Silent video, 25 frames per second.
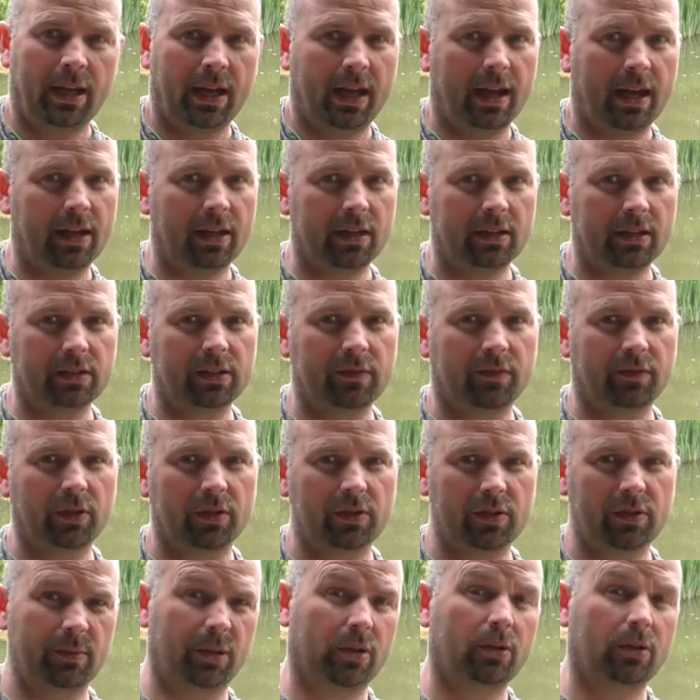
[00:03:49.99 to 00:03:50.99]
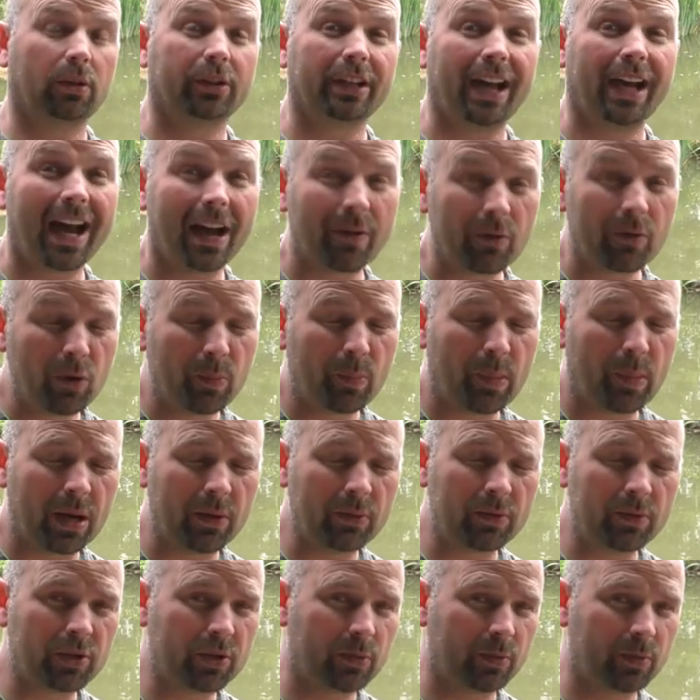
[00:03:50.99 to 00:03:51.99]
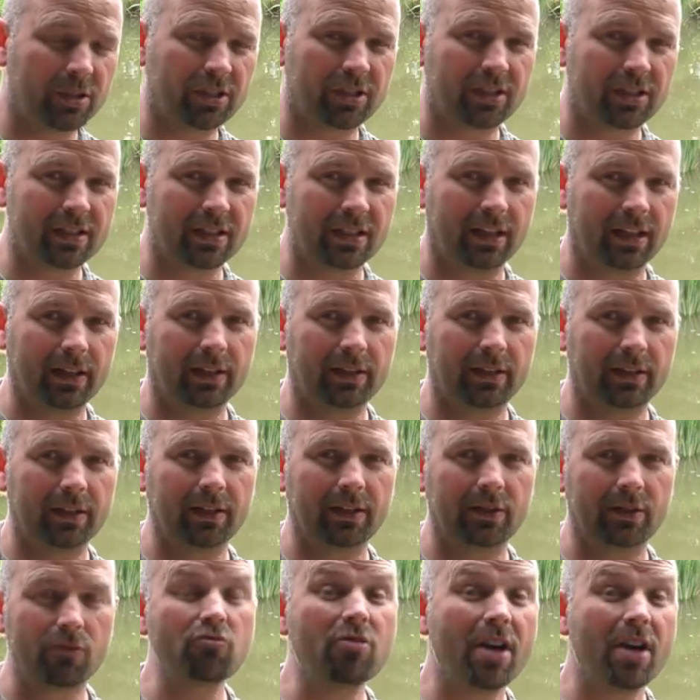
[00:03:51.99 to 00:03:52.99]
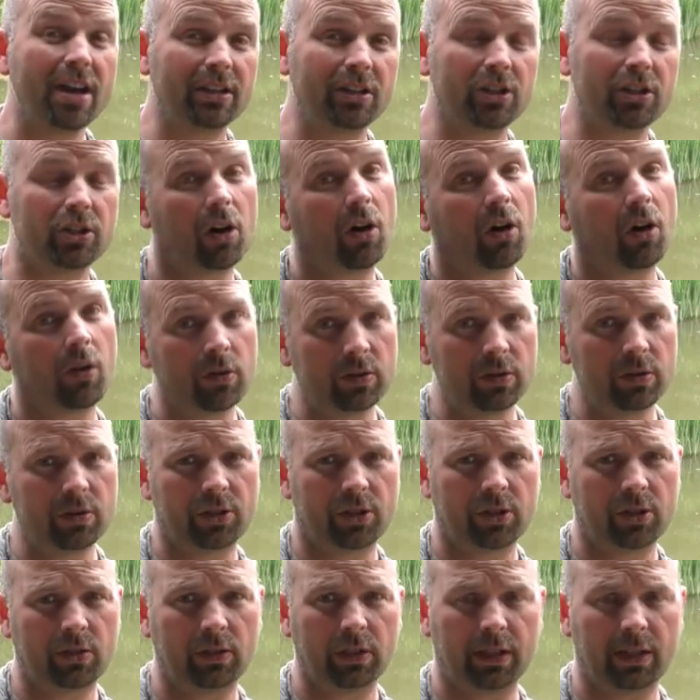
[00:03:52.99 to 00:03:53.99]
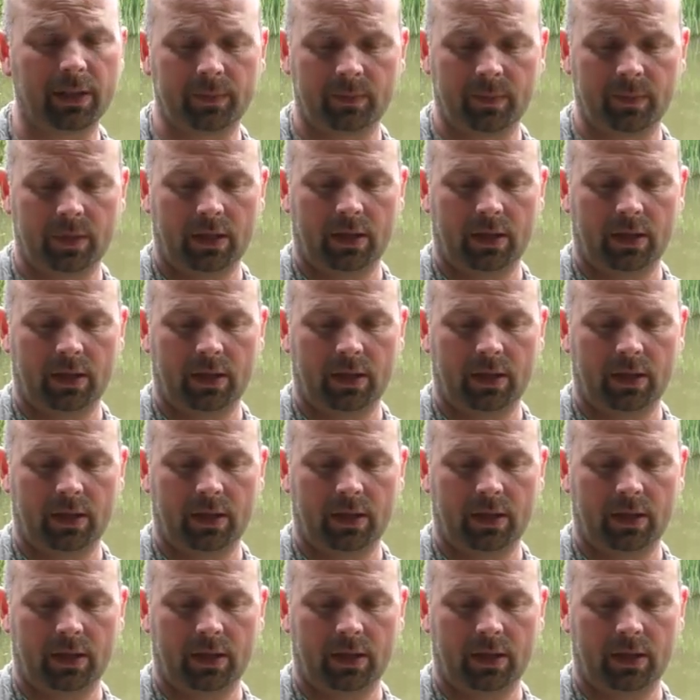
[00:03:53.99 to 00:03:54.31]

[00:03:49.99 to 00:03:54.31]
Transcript: And you've got something called an arrow pouch, which is like a reddish orange colour.